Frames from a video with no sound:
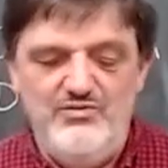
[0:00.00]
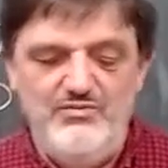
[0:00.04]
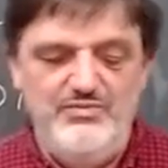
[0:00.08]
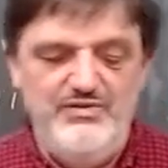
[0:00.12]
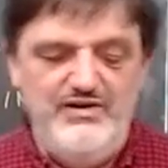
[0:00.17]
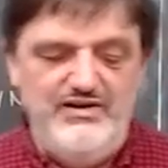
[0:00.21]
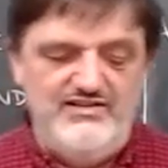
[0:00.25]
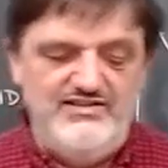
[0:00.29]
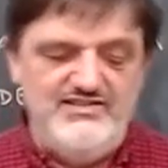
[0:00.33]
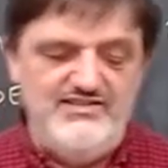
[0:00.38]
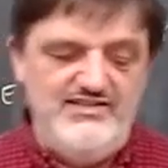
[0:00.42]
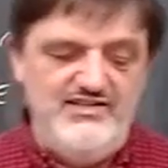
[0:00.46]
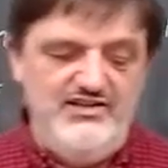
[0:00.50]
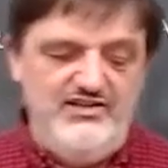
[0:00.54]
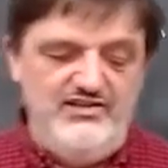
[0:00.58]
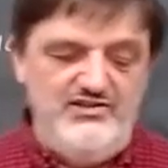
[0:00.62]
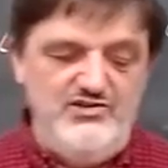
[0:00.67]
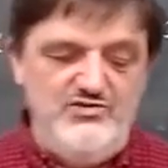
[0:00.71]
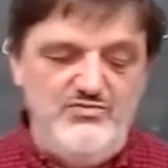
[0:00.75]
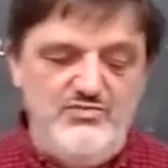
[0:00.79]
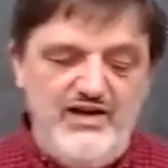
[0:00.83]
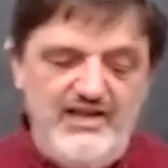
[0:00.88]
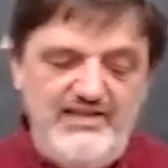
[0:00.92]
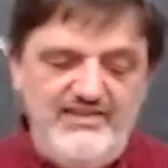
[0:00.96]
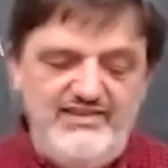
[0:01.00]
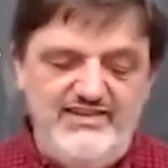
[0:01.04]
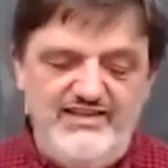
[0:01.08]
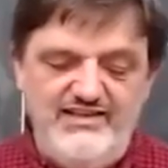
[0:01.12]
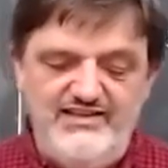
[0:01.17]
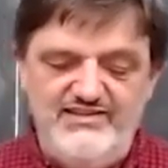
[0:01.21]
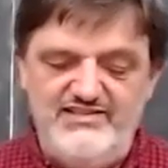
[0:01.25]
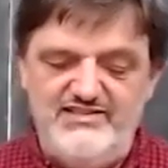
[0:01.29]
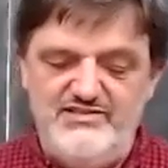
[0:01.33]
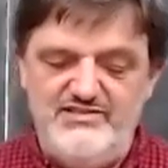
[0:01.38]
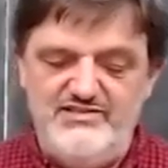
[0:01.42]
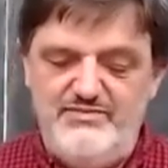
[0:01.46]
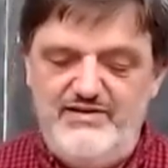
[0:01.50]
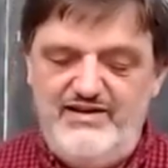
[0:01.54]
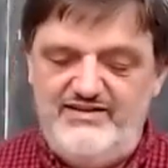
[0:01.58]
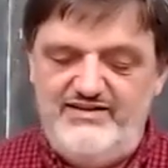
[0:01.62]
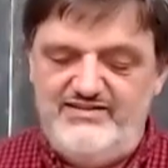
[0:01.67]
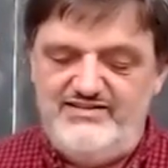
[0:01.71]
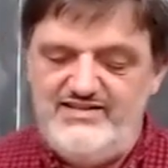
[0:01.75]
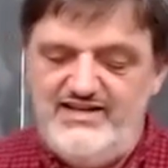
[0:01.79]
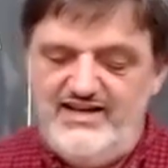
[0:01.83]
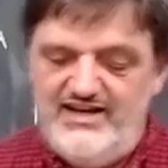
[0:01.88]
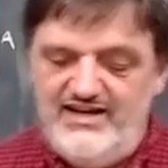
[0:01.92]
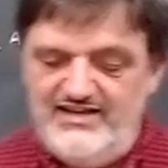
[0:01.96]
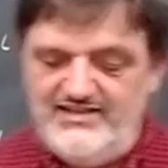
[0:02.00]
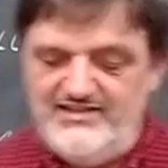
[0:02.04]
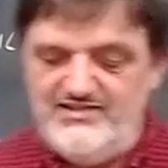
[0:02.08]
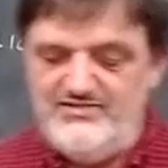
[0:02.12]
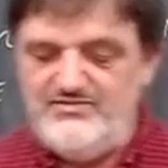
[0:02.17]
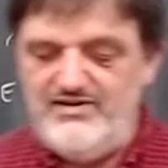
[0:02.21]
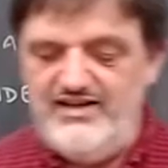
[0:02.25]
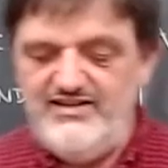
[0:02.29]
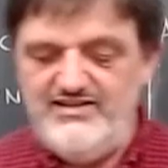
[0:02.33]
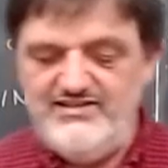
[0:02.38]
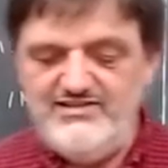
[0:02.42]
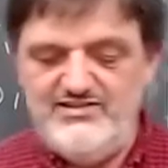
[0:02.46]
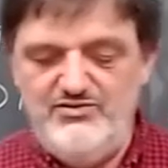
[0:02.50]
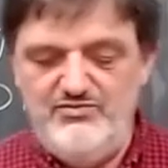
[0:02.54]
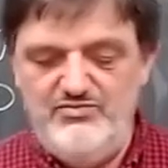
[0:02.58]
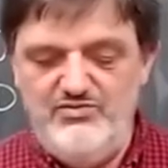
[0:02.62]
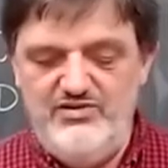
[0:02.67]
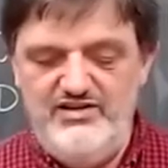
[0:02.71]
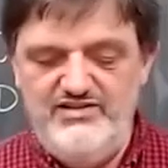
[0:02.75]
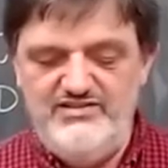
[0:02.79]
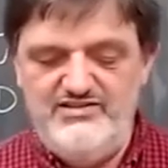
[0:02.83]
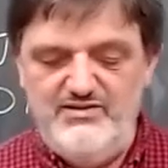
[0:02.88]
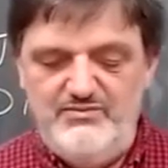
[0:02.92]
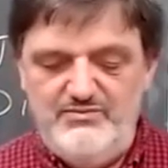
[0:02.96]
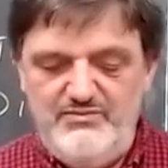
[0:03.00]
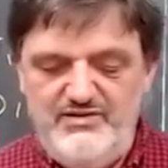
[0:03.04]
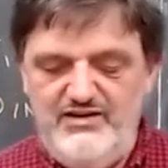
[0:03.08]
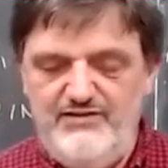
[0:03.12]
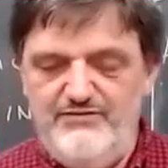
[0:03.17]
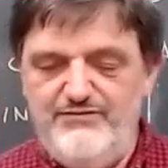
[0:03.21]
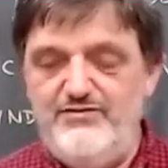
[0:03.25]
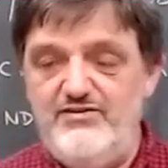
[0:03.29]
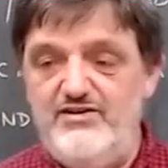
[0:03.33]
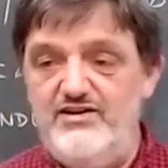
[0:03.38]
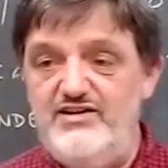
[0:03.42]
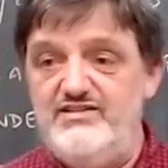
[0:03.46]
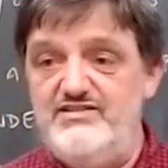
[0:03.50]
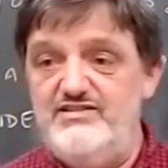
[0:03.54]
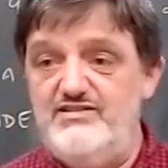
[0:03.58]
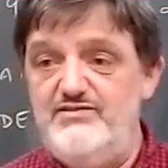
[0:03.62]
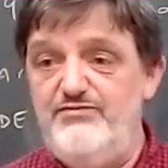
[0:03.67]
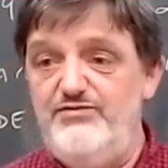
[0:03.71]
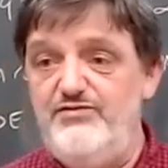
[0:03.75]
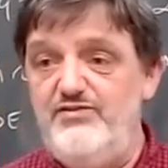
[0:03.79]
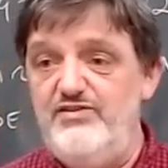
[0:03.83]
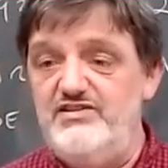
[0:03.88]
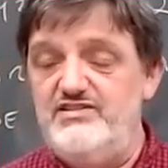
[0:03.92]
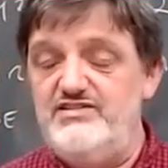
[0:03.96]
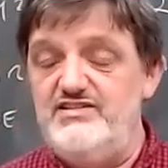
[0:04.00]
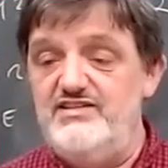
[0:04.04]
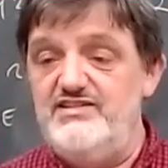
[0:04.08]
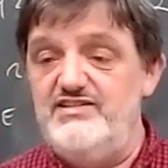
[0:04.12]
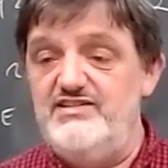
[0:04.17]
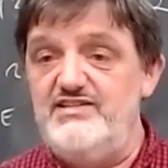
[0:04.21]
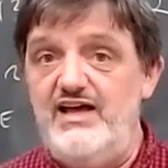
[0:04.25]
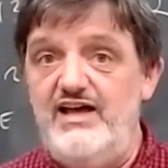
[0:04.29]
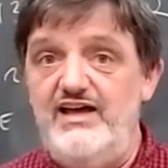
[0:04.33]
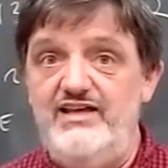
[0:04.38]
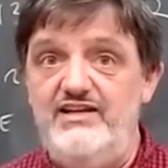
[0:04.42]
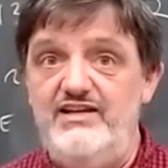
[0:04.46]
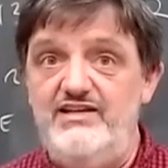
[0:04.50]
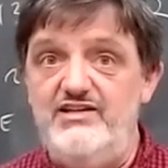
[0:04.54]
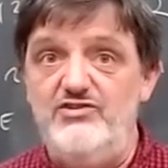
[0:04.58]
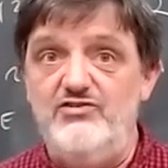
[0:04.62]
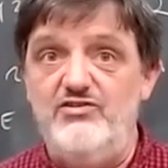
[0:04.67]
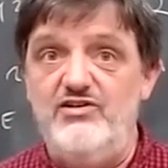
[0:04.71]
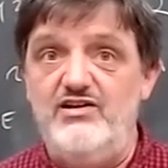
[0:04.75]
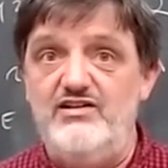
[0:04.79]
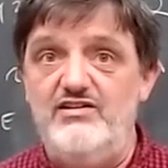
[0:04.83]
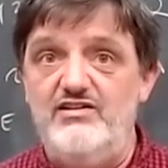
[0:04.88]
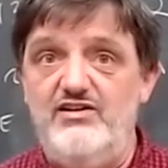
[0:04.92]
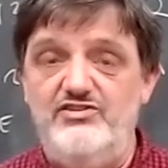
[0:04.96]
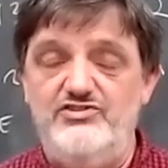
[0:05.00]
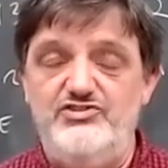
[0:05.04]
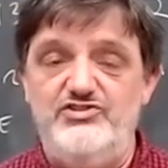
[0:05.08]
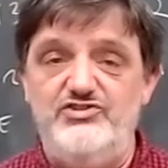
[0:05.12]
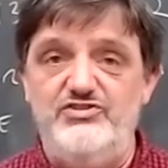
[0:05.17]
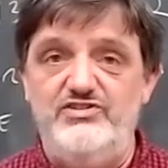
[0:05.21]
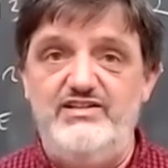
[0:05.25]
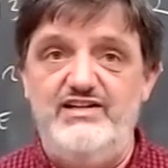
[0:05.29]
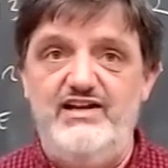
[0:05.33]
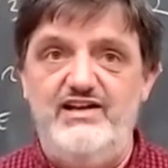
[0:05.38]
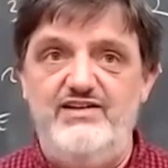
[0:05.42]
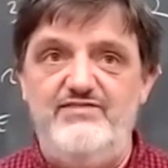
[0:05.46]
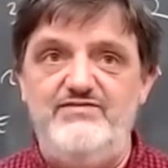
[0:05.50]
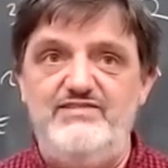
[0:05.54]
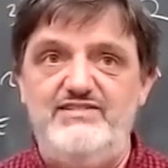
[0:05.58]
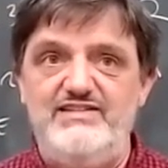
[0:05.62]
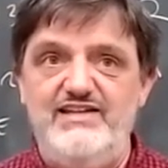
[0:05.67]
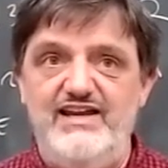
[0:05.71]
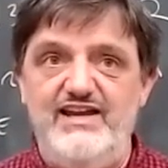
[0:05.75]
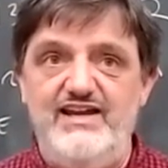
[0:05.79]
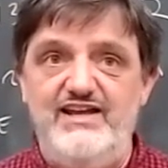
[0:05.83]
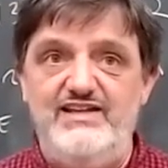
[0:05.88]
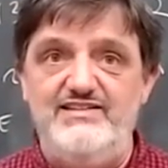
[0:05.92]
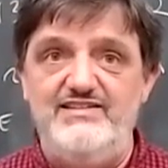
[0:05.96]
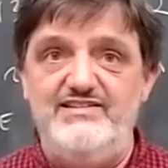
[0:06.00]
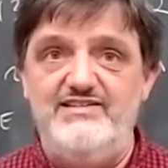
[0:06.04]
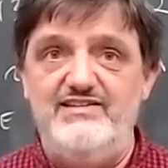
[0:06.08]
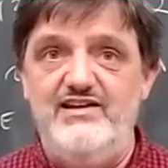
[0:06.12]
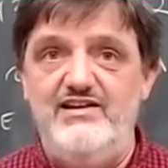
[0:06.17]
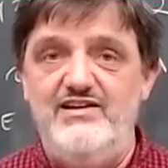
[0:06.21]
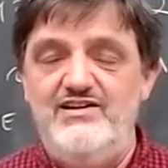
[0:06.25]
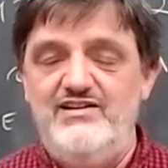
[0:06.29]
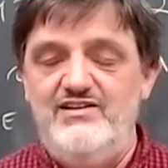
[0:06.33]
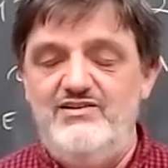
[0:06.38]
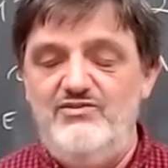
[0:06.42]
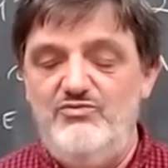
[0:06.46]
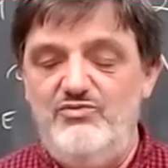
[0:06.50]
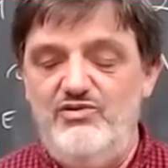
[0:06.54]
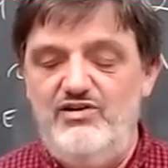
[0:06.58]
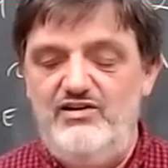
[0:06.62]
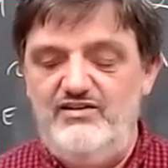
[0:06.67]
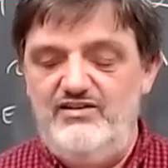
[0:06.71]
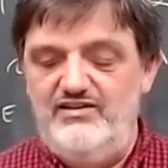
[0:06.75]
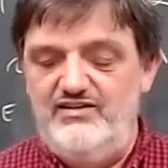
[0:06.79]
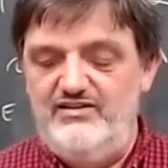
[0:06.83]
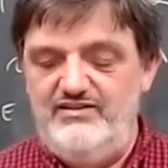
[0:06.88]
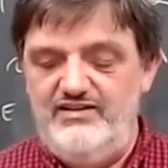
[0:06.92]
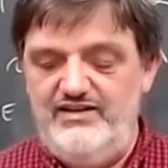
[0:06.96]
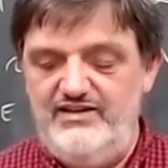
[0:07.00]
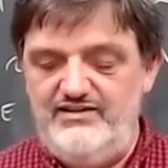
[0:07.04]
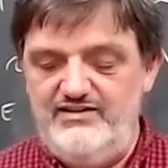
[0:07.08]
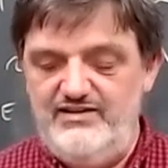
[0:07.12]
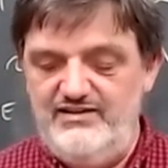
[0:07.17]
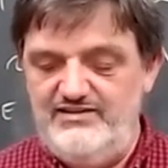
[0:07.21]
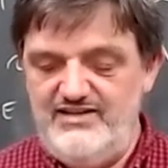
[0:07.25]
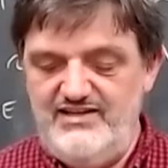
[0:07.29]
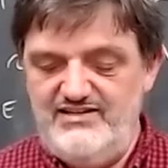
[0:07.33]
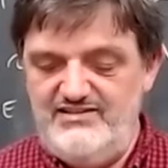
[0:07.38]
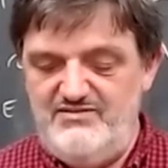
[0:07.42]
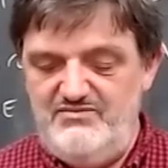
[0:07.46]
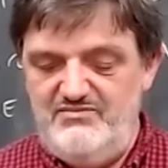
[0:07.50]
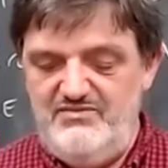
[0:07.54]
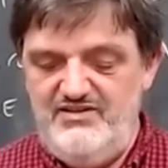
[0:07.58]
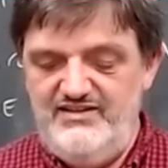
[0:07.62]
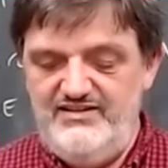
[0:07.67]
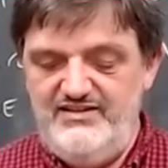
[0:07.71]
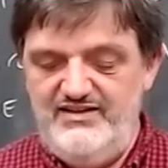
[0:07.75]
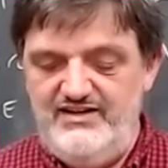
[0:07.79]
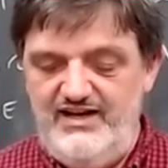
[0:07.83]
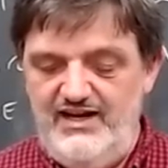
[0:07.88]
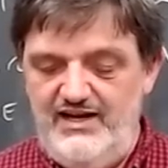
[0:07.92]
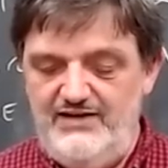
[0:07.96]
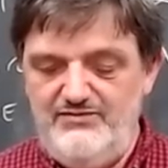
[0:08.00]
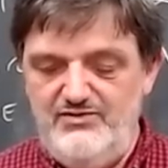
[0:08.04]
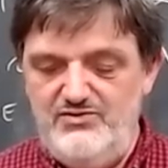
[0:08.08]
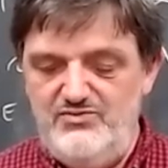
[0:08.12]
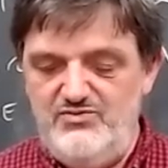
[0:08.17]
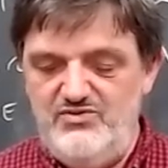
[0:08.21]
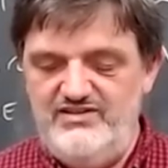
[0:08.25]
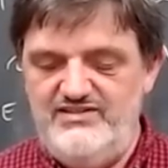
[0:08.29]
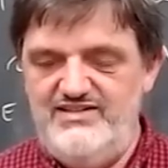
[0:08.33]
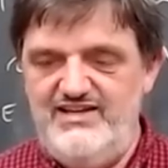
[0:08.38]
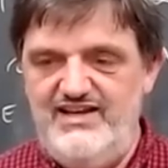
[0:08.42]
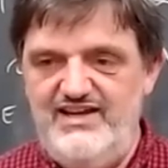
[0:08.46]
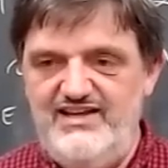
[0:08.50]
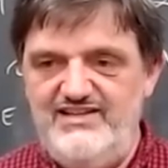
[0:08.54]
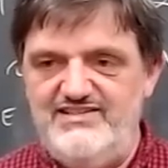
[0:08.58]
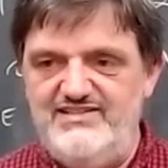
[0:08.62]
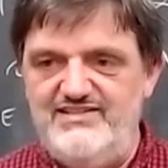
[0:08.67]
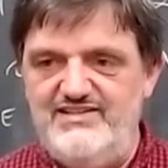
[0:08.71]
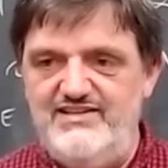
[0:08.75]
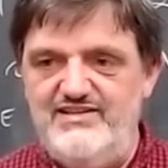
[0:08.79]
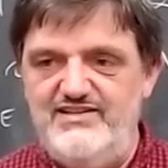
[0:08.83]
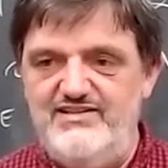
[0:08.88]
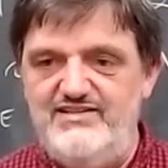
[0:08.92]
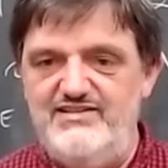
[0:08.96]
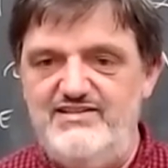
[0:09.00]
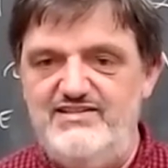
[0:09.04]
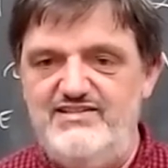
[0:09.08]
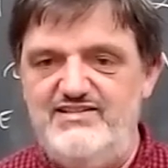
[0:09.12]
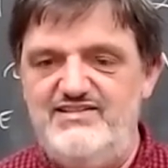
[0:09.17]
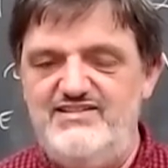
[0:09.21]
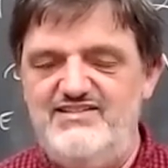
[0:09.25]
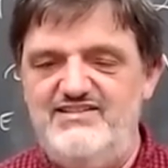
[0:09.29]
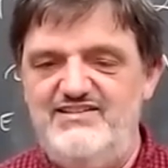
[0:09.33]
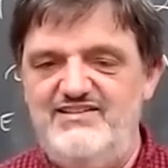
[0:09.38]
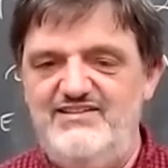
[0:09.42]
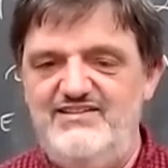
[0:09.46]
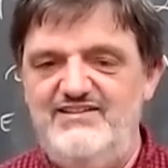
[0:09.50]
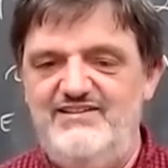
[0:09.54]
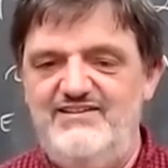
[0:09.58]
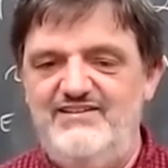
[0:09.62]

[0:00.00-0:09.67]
But still, you might think this about dance, right? So, what does it mean for us, for a society or a culture, to have dance? Well, like it doesn't mean that everyone dances,